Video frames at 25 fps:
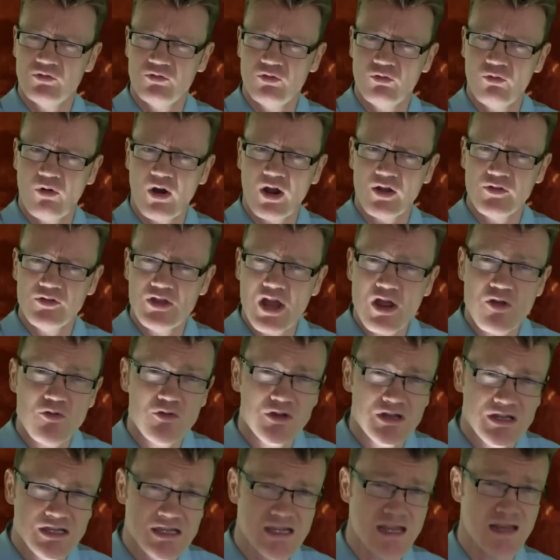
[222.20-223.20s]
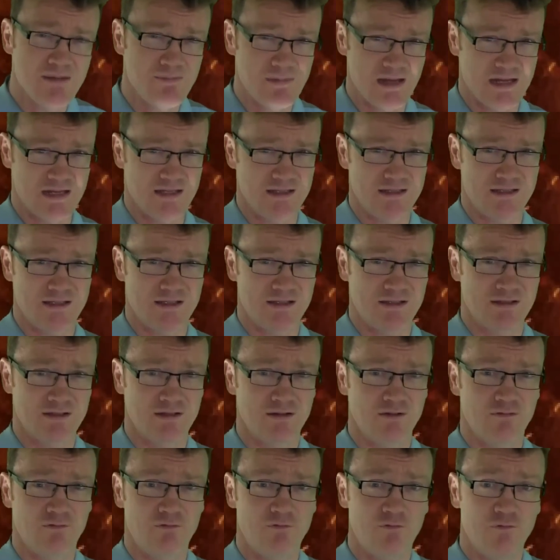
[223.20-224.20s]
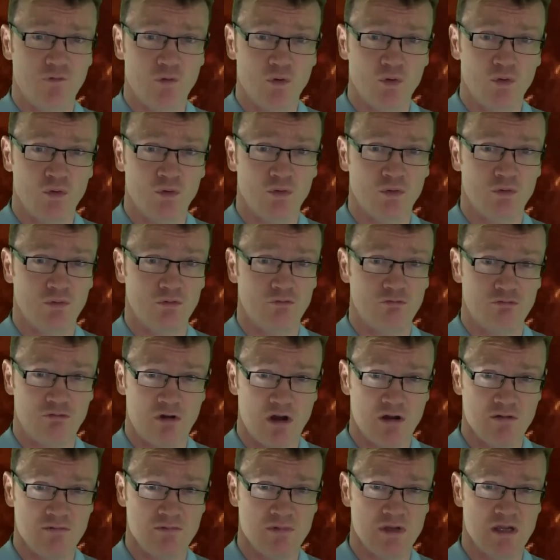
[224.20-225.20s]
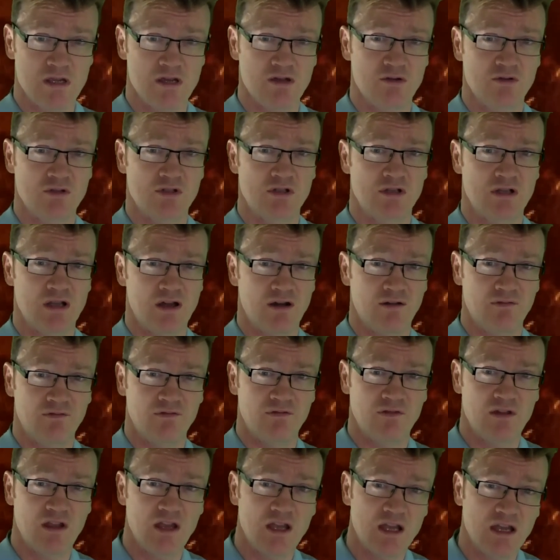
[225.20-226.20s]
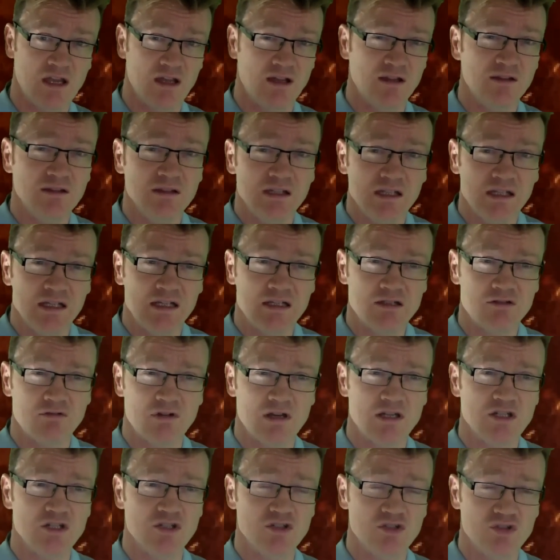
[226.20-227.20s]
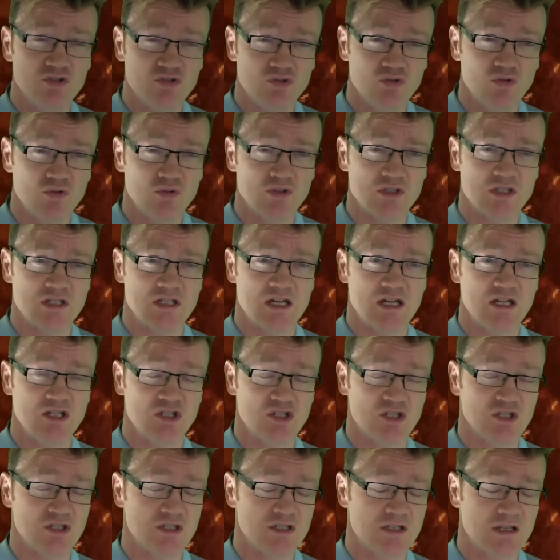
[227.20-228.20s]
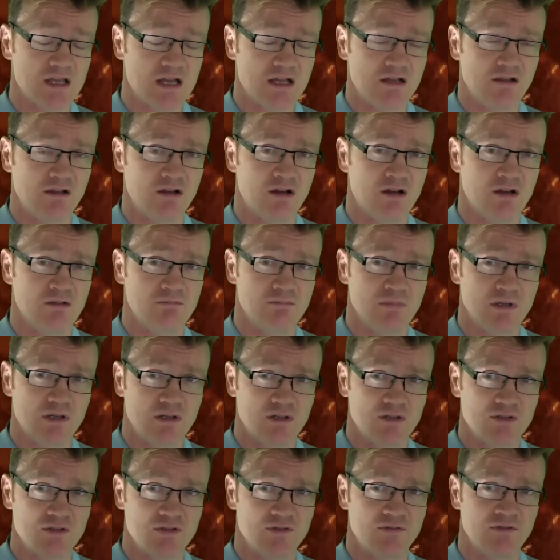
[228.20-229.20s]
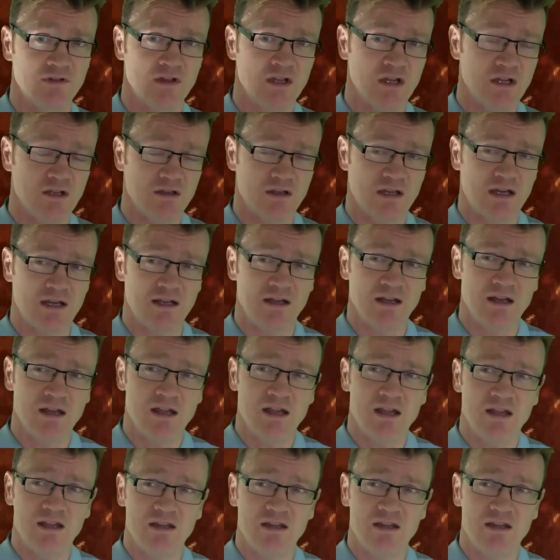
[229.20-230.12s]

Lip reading: there are no limits for Romeo's love here, and the alliteration draws attention to that line because of that.